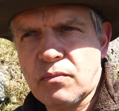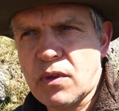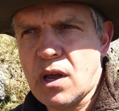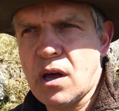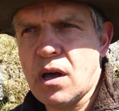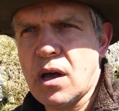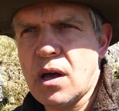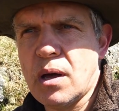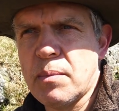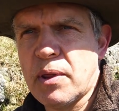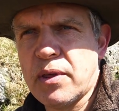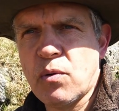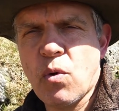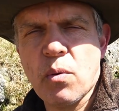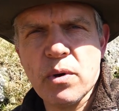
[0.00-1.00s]
I
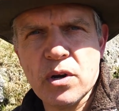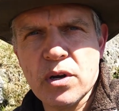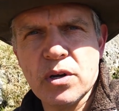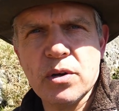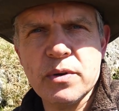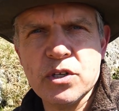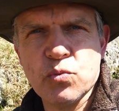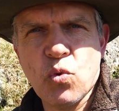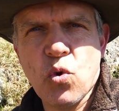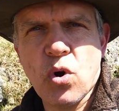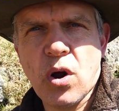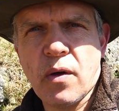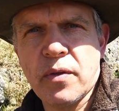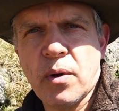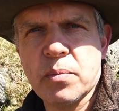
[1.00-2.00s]
think what we're going to do is
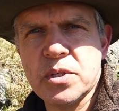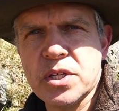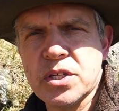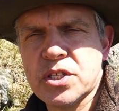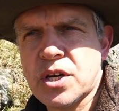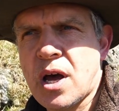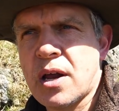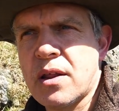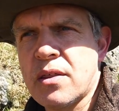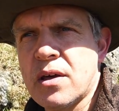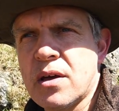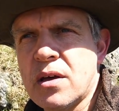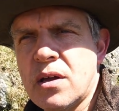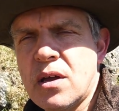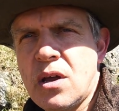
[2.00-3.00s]
walk on the opposite side of
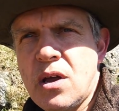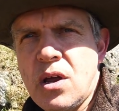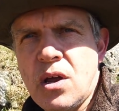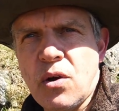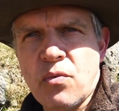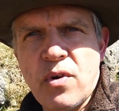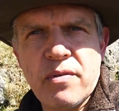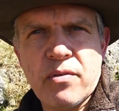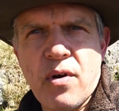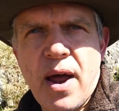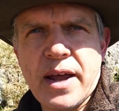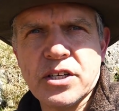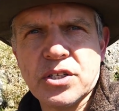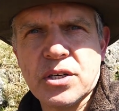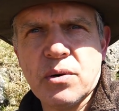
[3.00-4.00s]
the River
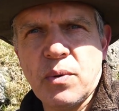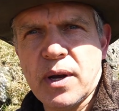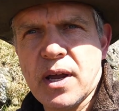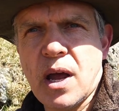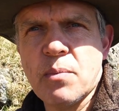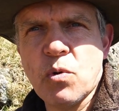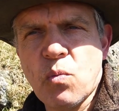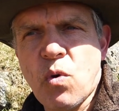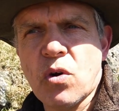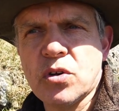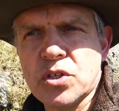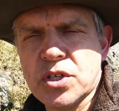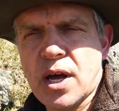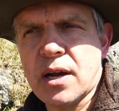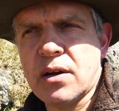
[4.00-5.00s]
Esk. We came up
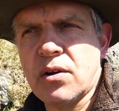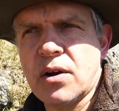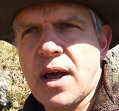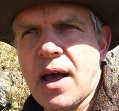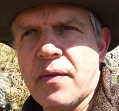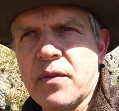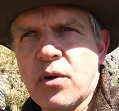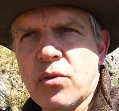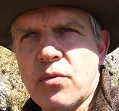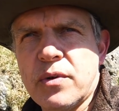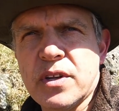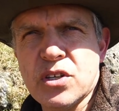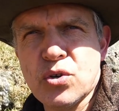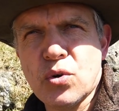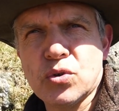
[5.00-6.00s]
one side and go down the other,
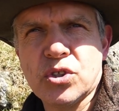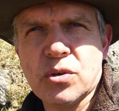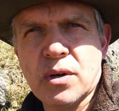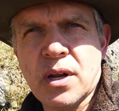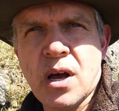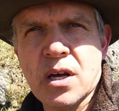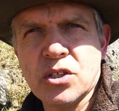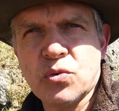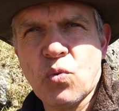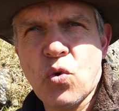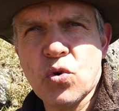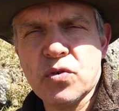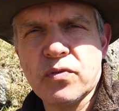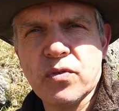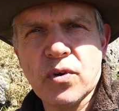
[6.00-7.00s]
and there's also a nice
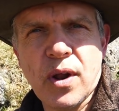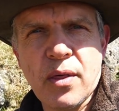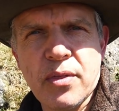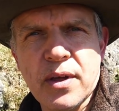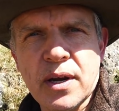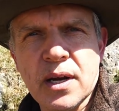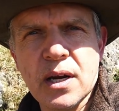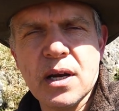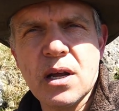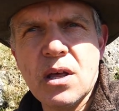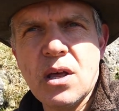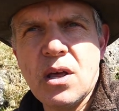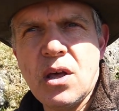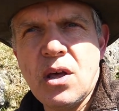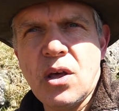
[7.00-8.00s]
waterfall, I think,
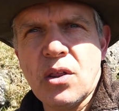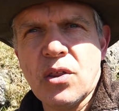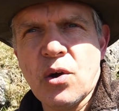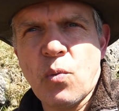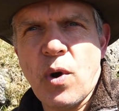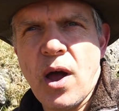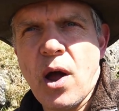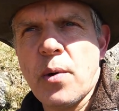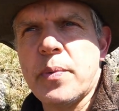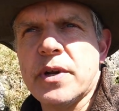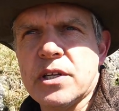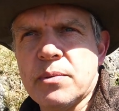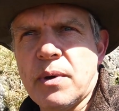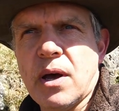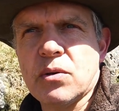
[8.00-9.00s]
that we're
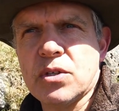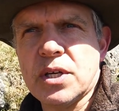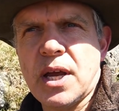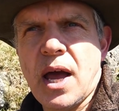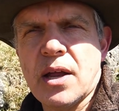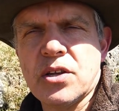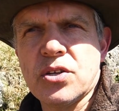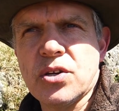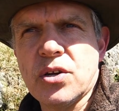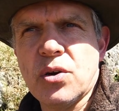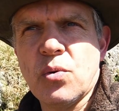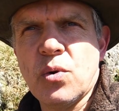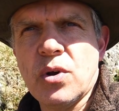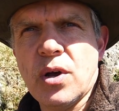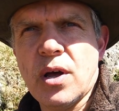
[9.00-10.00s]
hoping to be able to get
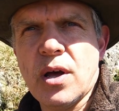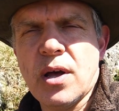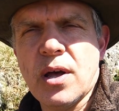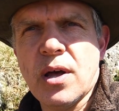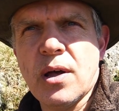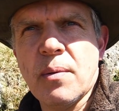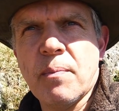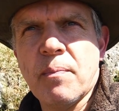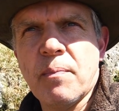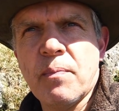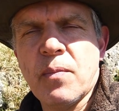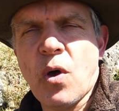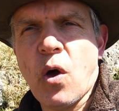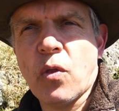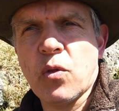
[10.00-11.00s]
to
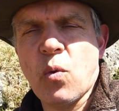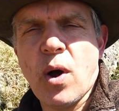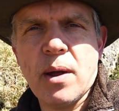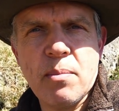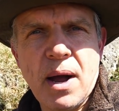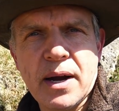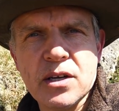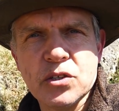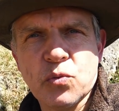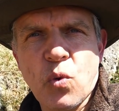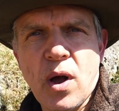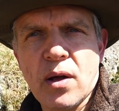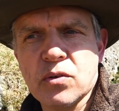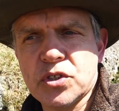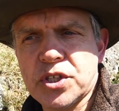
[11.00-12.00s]
on the way back as
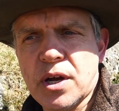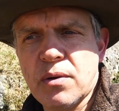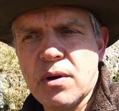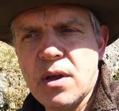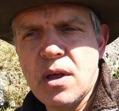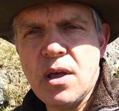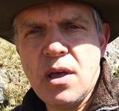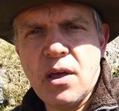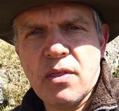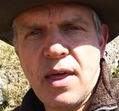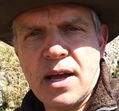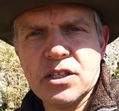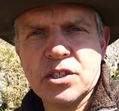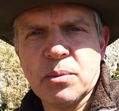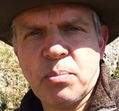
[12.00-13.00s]
well. So
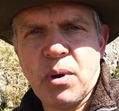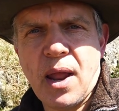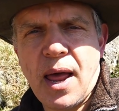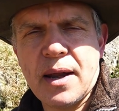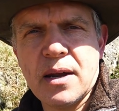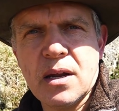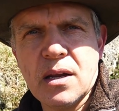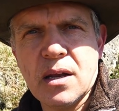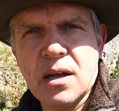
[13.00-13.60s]
that's the plan.